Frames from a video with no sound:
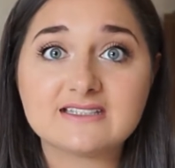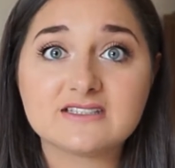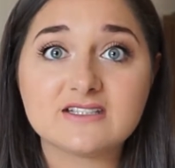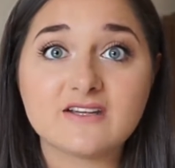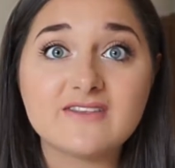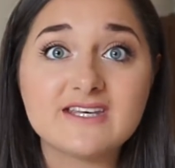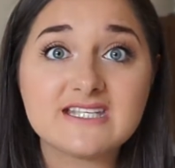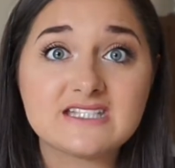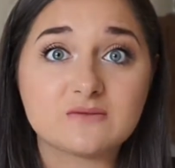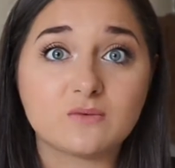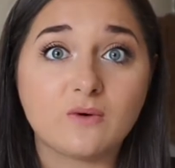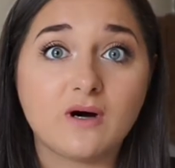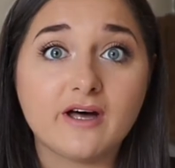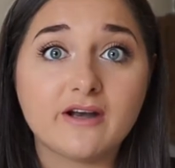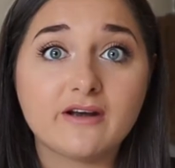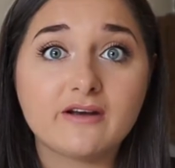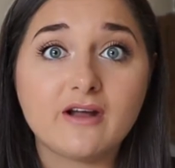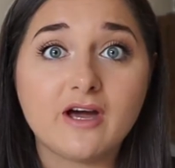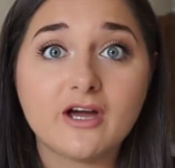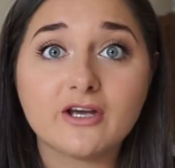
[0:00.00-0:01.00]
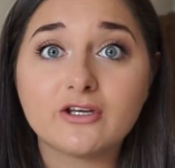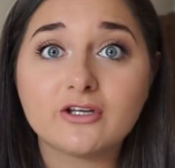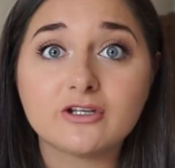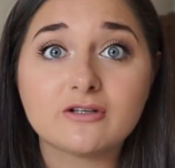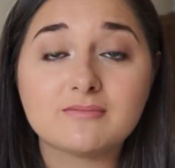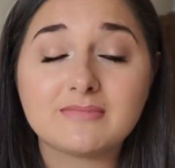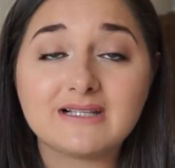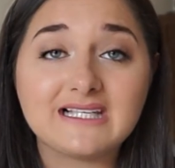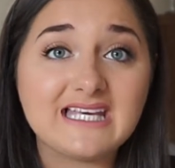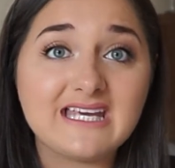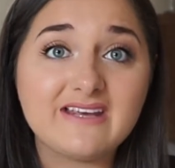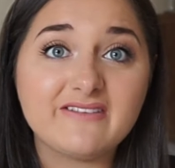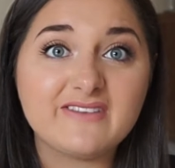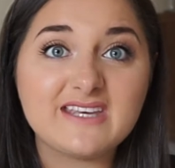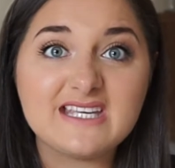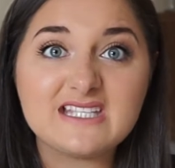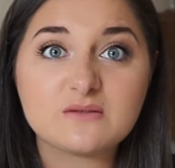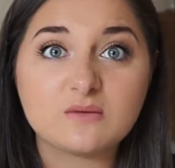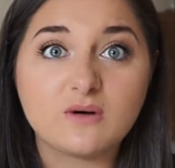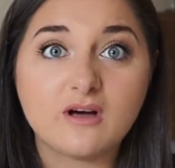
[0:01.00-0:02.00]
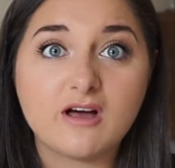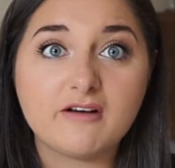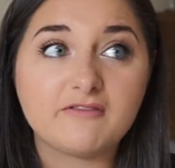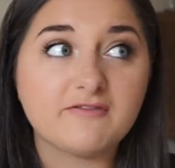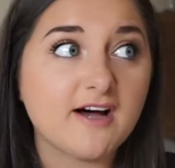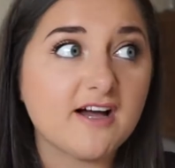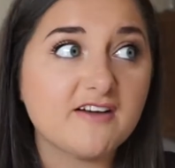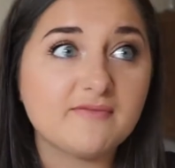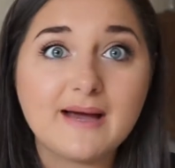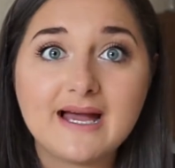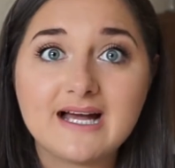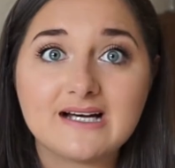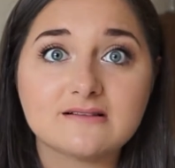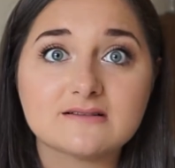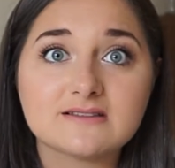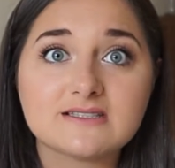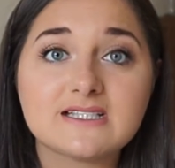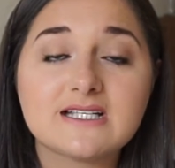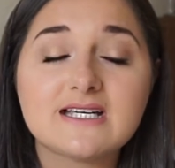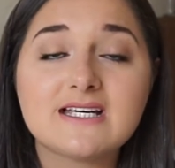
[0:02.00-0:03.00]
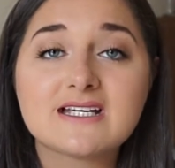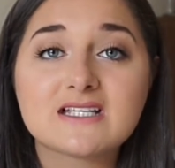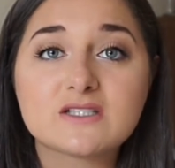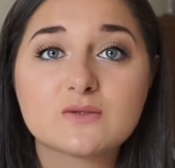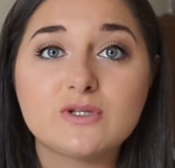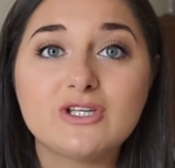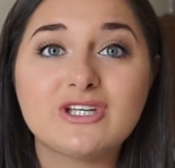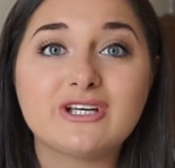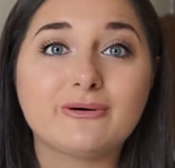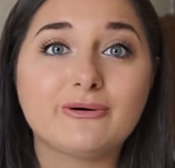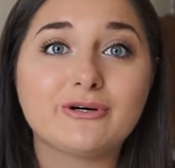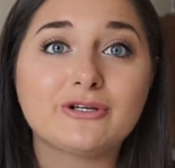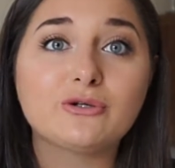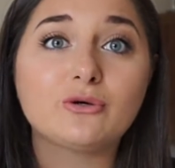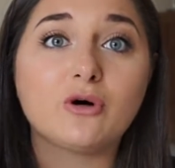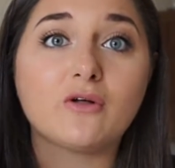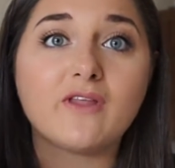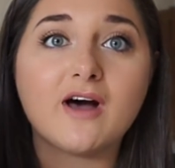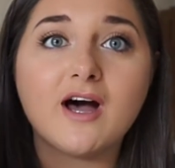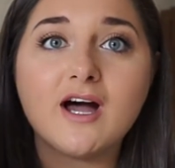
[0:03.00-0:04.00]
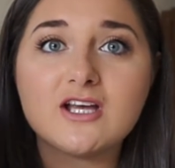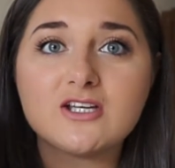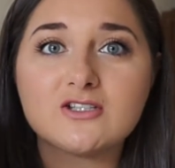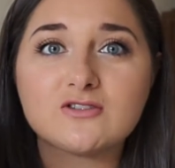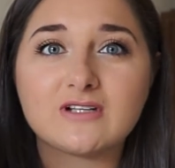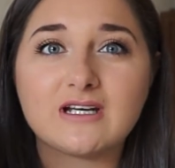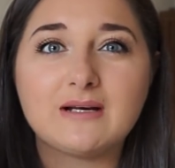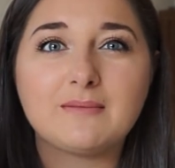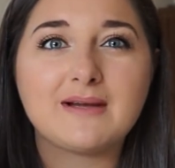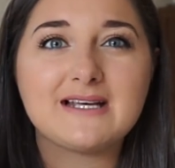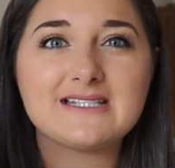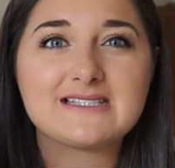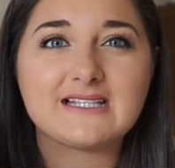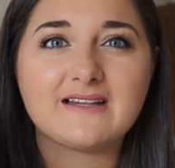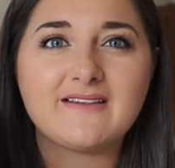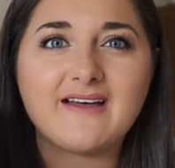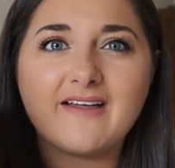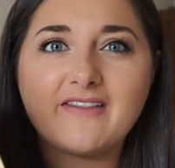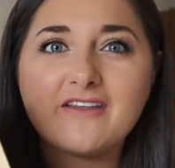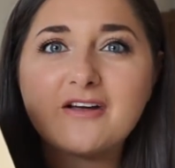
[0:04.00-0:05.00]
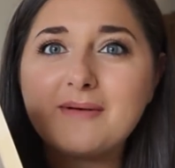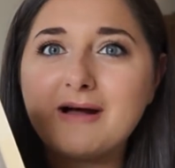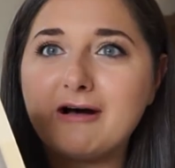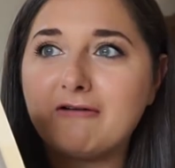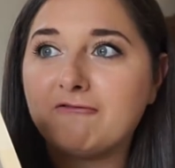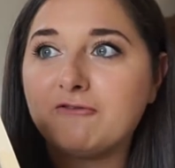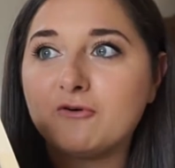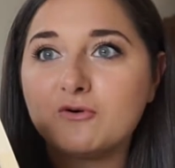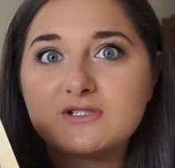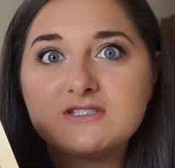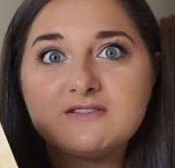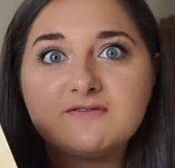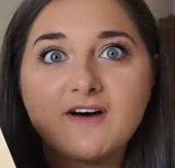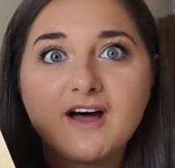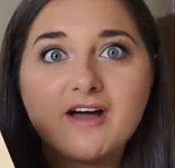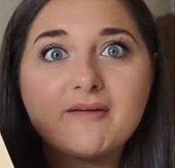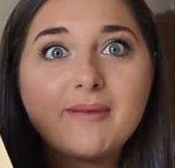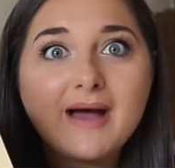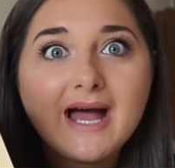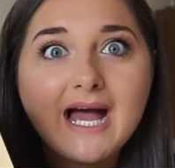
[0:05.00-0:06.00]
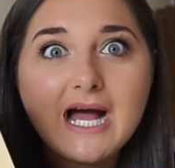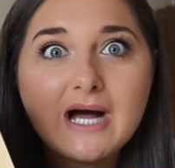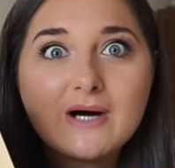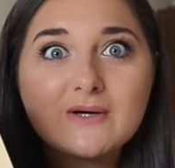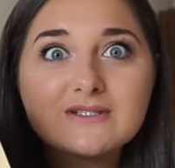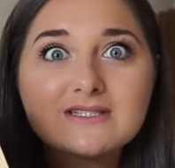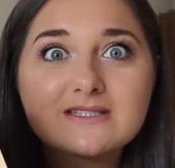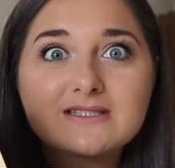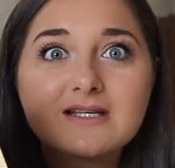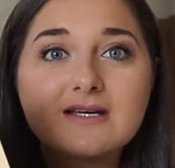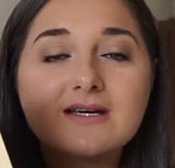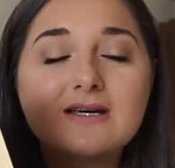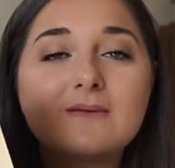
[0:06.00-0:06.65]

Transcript: So this one, I couldn't believe these were £5, because when you go on Not on the High Street and places like that, they're about £45.